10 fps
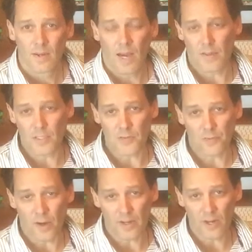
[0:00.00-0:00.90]
Hi, this is
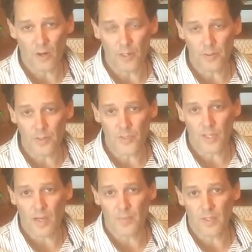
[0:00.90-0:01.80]
Franco, and you just
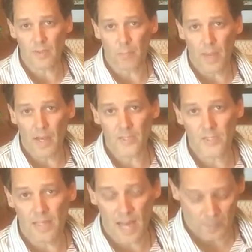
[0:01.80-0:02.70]
typed in
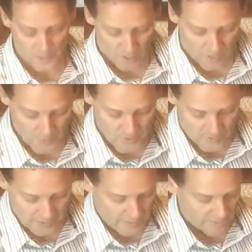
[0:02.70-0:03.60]
best laptop
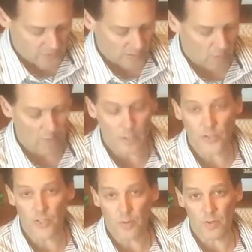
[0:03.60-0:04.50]
sleeves. And I wanted to
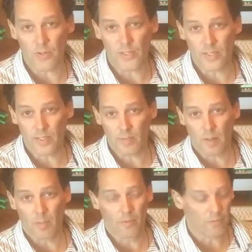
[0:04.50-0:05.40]
share with the team
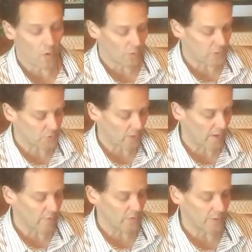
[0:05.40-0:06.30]
uh, before we
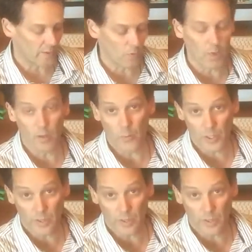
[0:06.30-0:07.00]
travel here what we